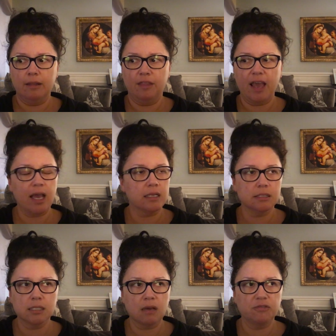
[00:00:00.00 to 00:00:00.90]
That kind of
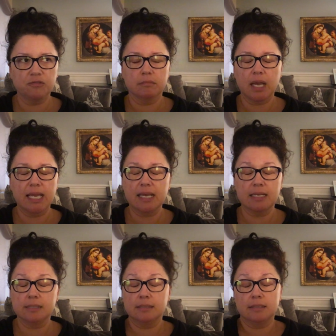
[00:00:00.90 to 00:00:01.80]
stuff
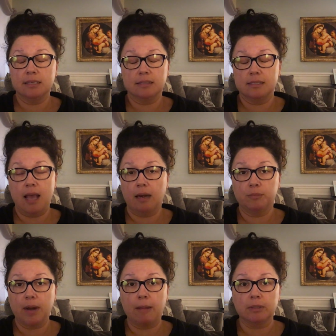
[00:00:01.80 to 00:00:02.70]
is not a
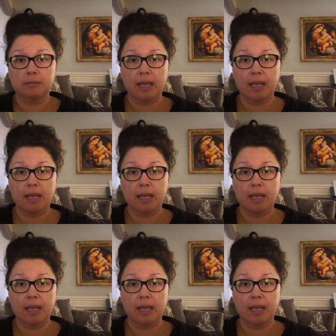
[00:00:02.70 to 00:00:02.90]
problem.